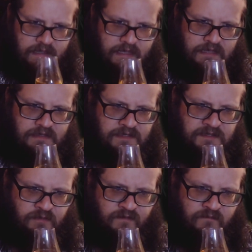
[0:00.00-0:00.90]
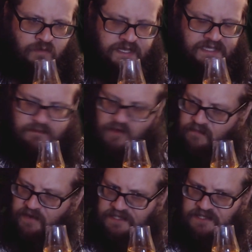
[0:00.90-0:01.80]
It's a sort of woody smell,
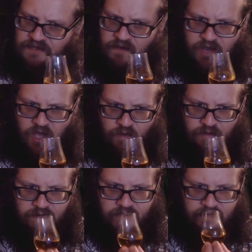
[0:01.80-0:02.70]
but it's not oak.